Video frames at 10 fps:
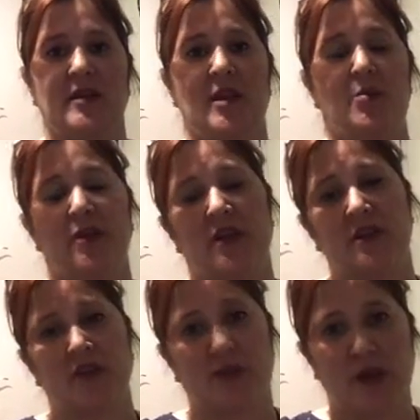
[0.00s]
they put it
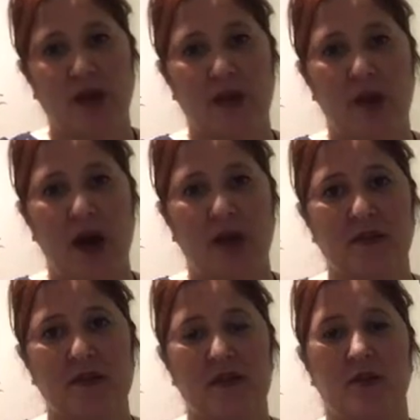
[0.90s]
into the Reiki
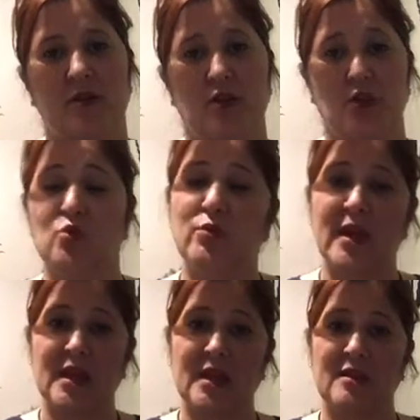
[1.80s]
box, you
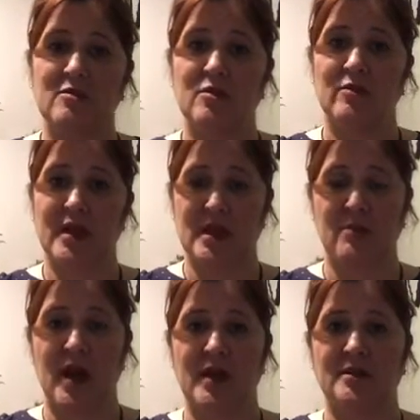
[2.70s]
Reiki the
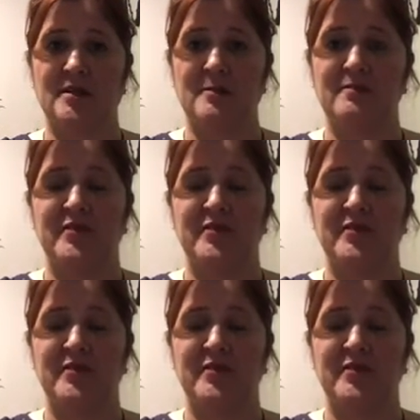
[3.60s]
Reiki box,